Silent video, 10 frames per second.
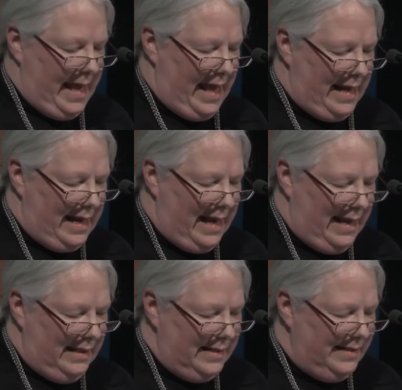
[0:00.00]
And,
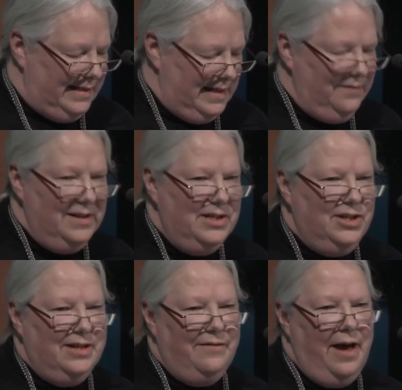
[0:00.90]
and there's a
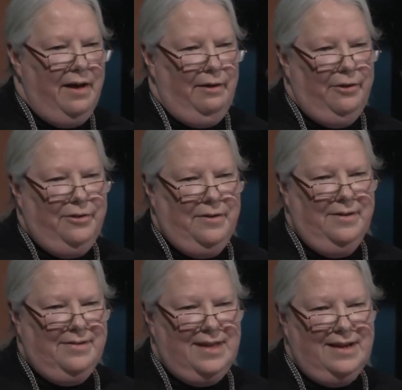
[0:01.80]
definition of health
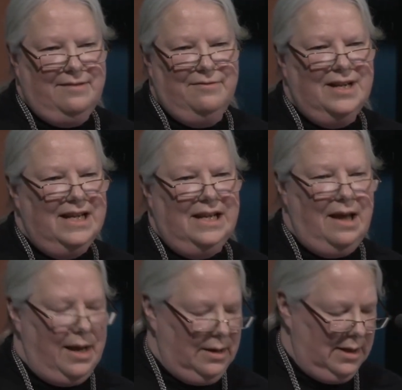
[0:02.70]
that I really
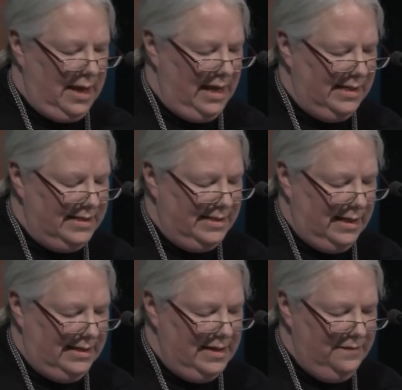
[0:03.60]
like. And it's
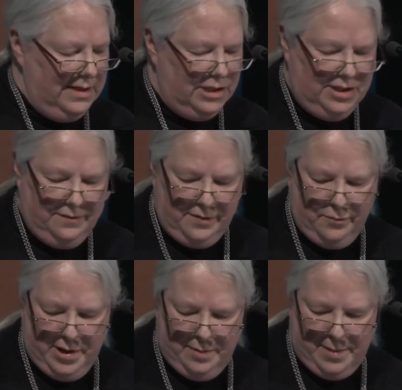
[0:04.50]
a definition
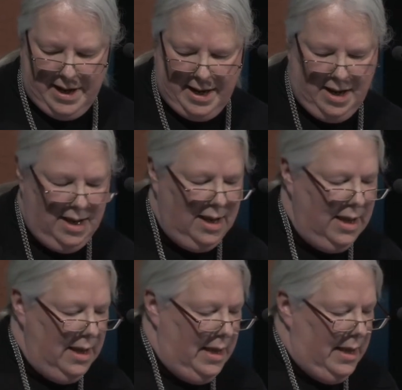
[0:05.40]
from one of my
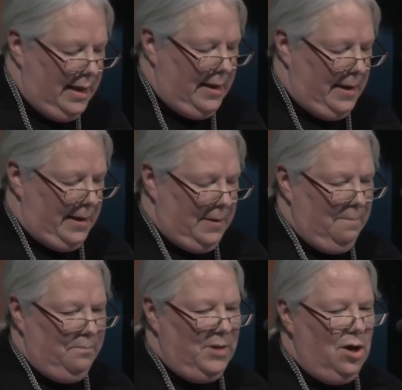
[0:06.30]
uh,
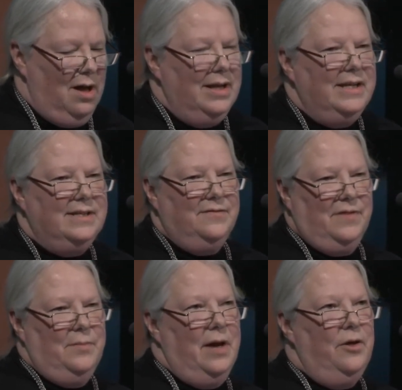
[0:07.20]
colleagues
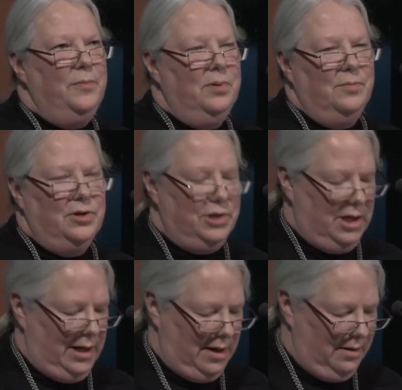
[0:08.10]
from health
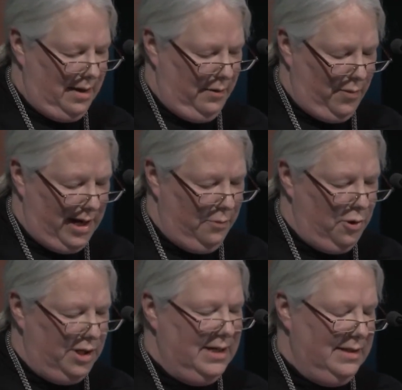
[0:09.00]
promotion uh, when I
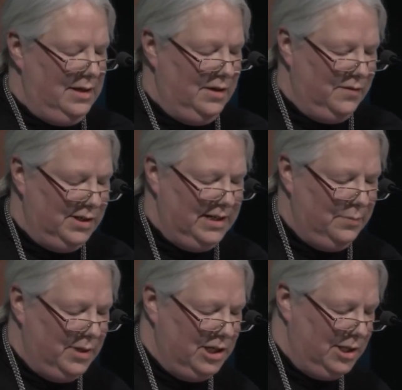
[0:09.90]
worked at the University of
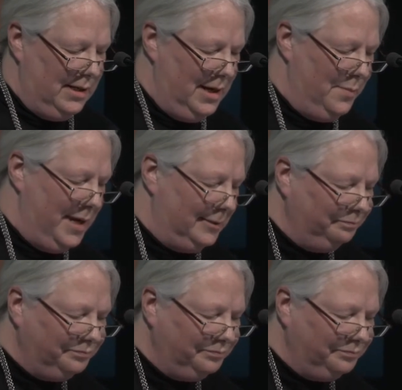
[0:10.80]
British Columbia.